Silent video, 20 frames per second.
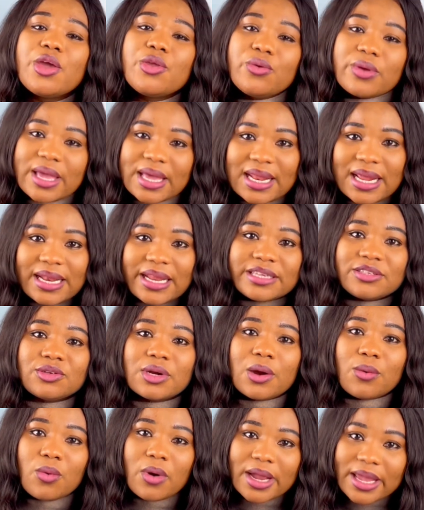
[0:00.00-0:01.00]
You get an
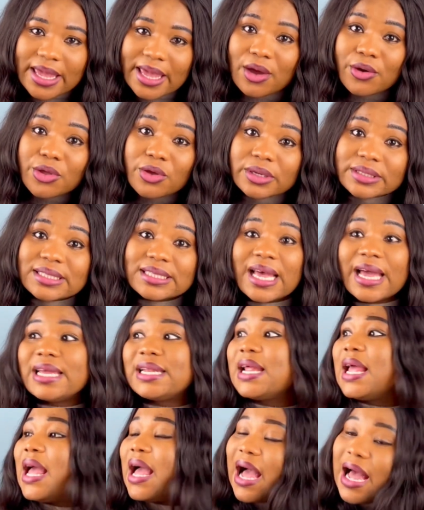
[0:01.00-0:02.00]
extra 1k on your
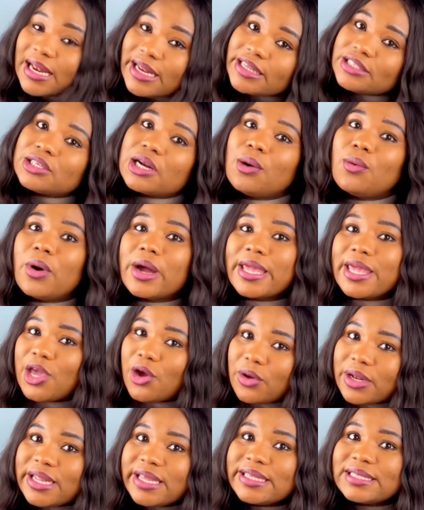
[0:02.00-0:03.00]
side, an extra
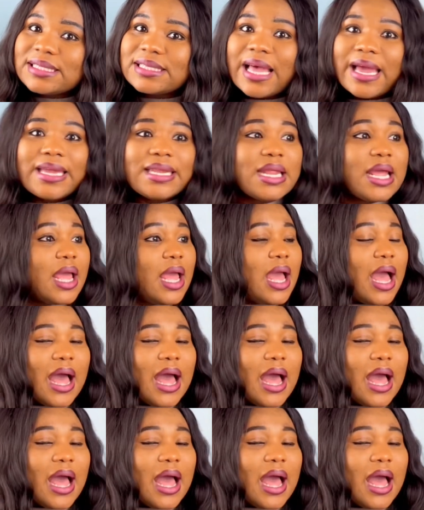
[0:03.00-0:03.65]
1k on his side.